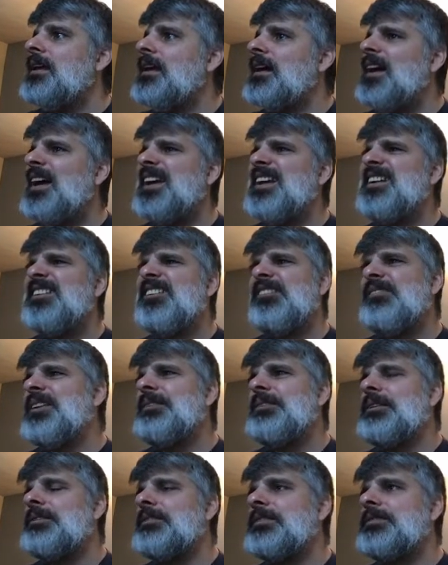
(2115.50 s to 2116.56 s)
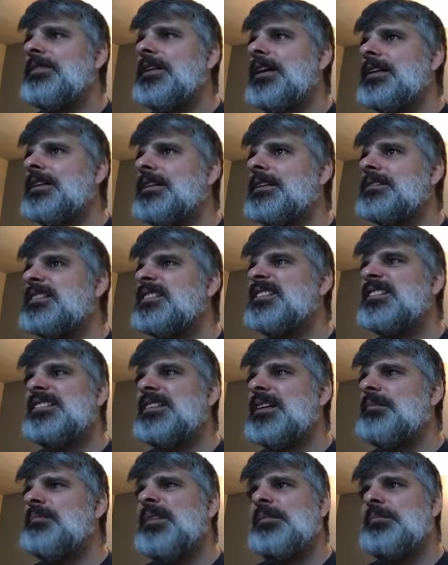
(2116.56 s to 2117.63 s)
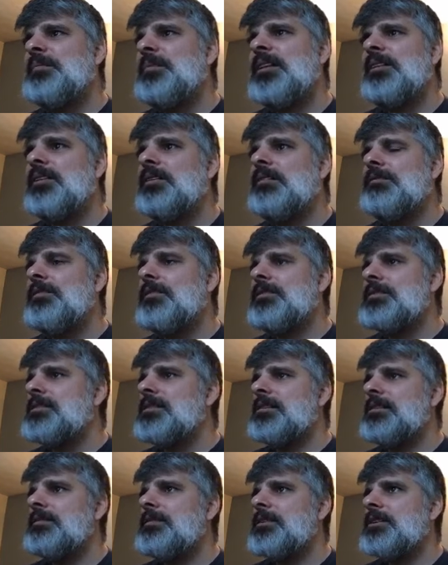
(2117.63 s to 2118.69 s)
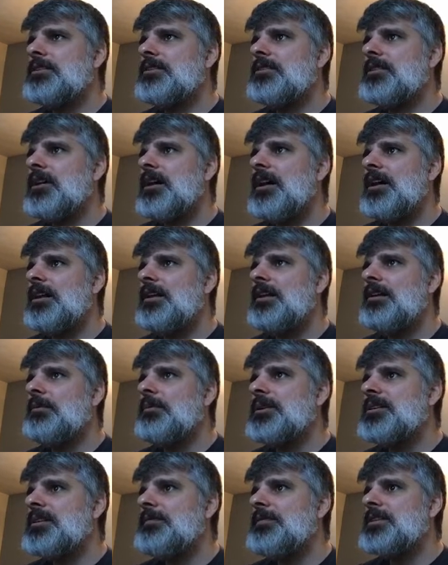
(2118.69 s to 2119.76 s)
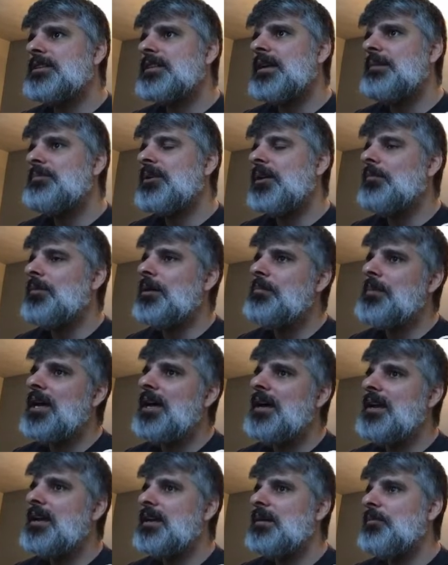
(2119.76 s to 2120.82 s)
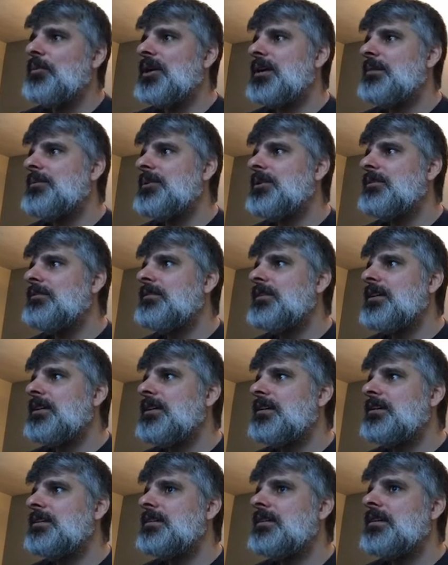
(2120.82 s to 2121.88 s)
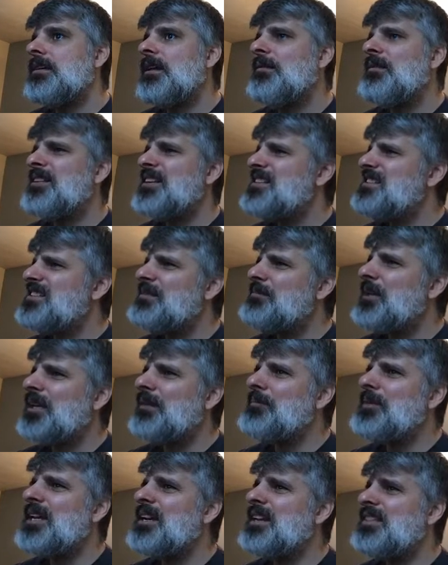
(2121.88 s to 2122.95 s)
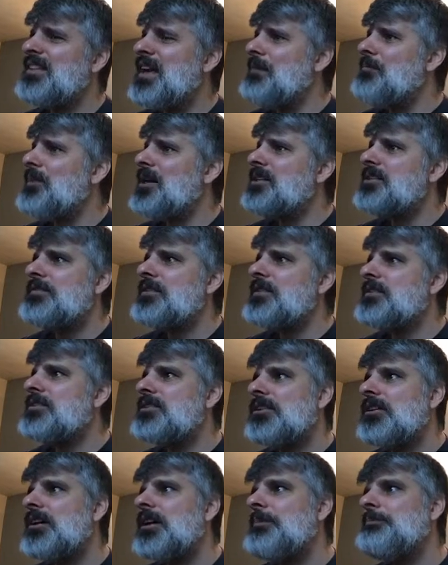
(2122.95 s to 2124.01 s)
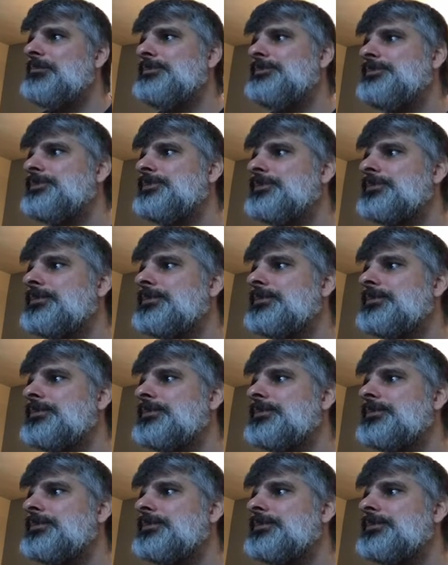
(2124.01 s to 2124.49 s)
Yeah, I don't know if I would ever find this, just because I'm a little averse to leaving a shot here once I've escaped all my men and I'm way up in the race. Now, it doesn't seem like I'm getting that much for the shot.